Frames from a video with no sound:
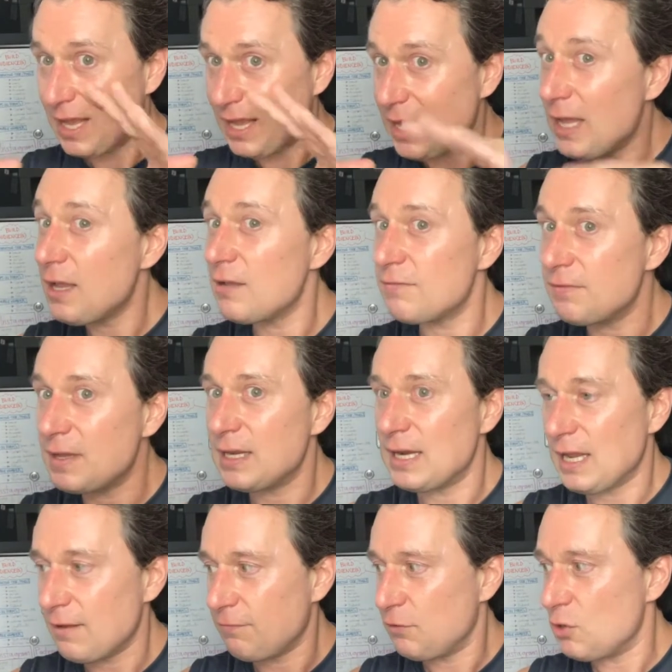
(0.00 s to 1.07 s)
even
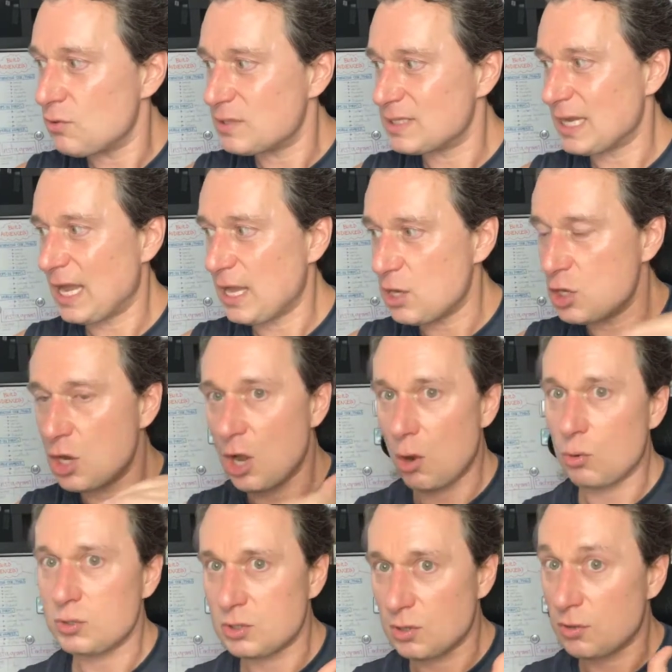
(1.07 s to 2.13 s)
if you say
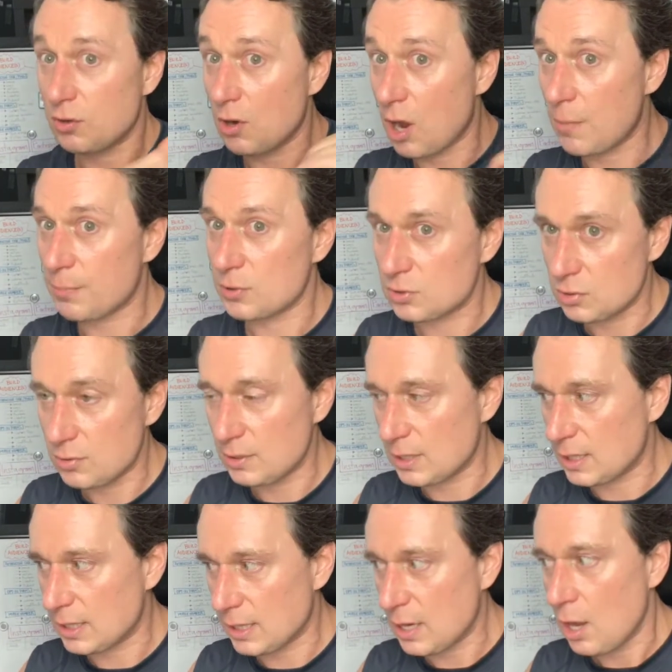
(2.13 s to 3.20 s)
no to their
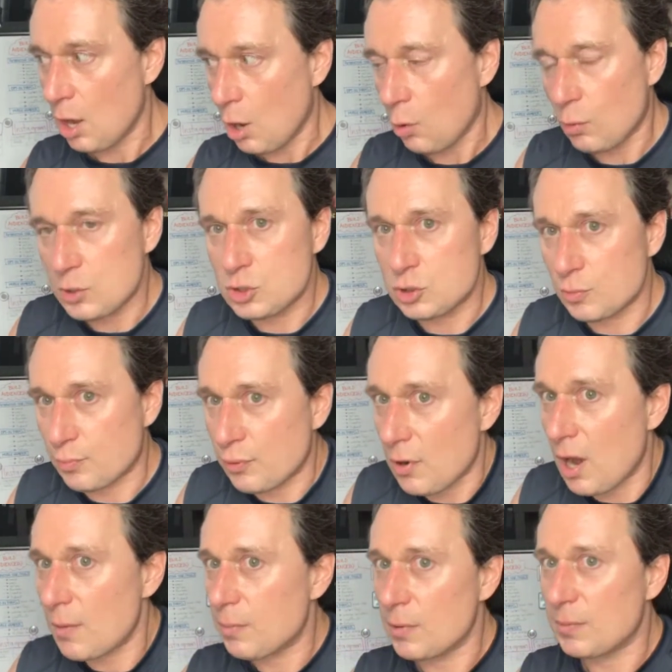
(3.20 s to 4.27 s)
opportunity, which you
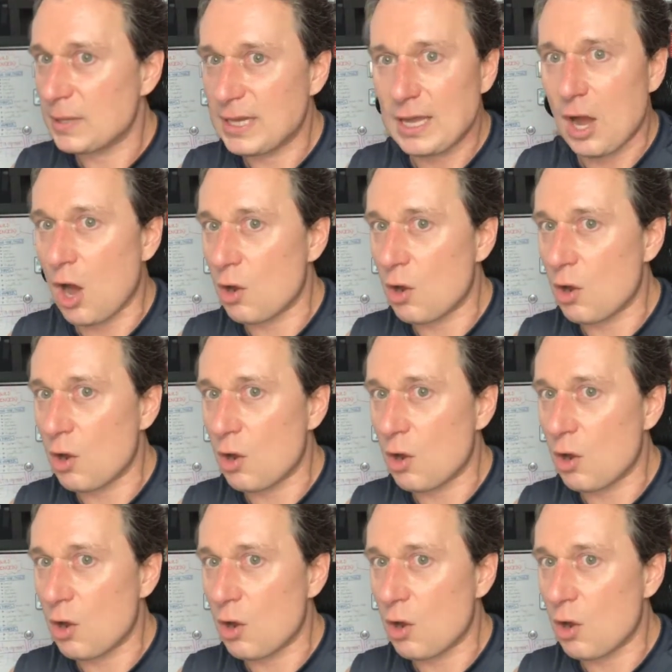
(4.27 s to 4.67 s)
probably